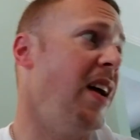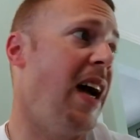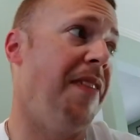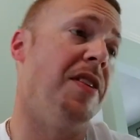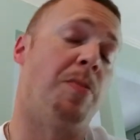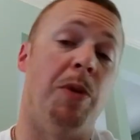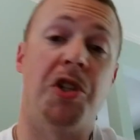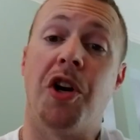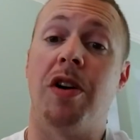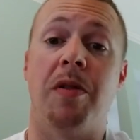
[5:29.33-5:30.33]
At this
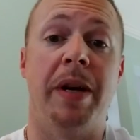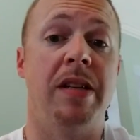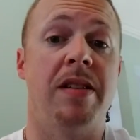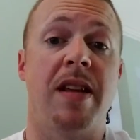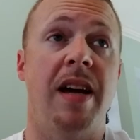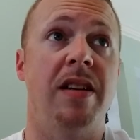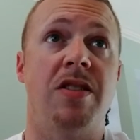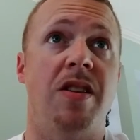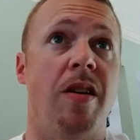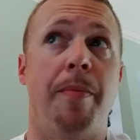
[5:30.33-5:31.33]
mature green stage,
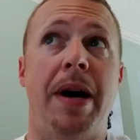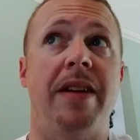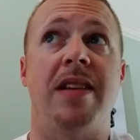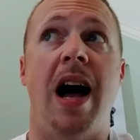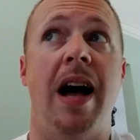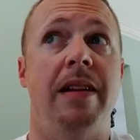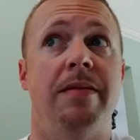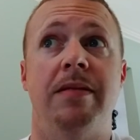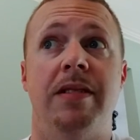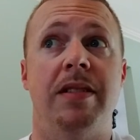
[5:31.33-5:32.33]
they're about as
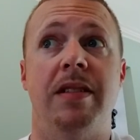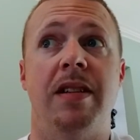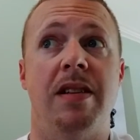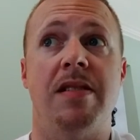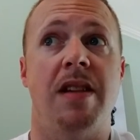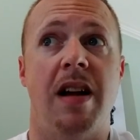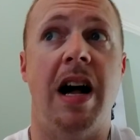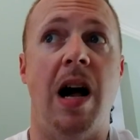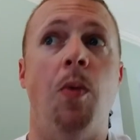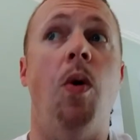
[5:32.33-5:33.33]
hot as
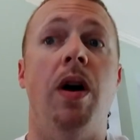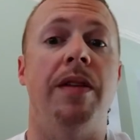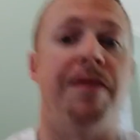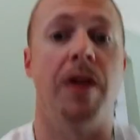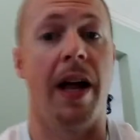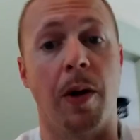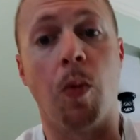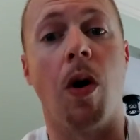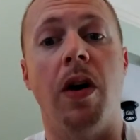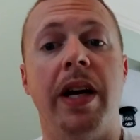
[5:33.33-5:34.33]
I want for like
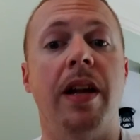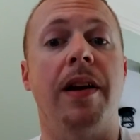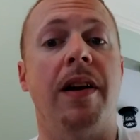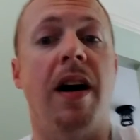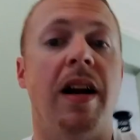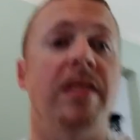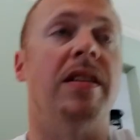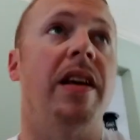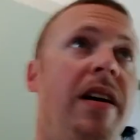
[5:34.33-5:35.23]
raw eating, honestly.